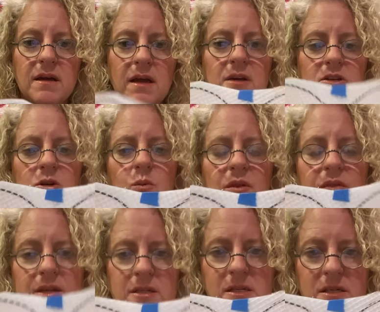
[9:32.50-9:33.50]
So when
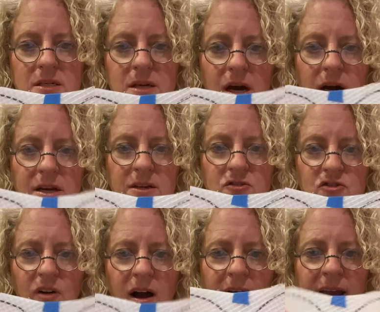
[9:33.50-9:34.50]
this is done and
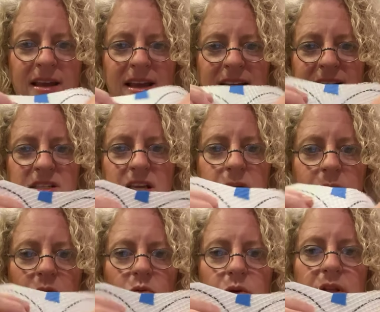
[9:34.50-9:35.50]
dry, it's going to be
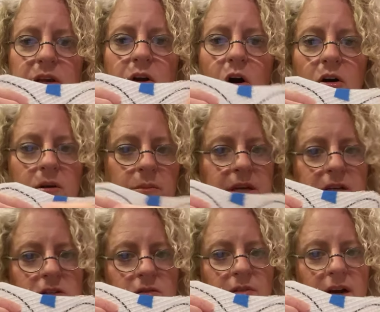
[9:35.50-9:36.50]
really hard
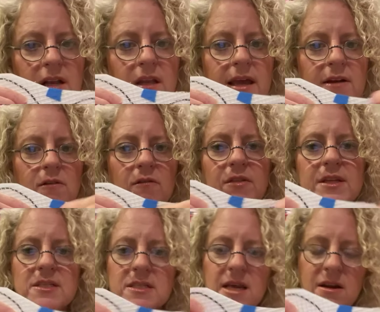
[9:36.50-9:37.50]
because you've got a layer of thin
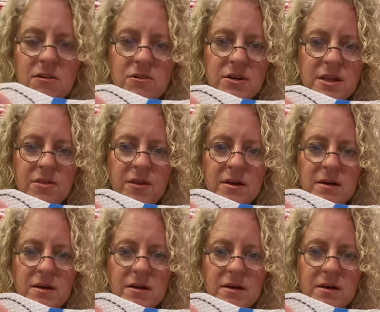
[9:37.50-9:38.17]
set underneath it.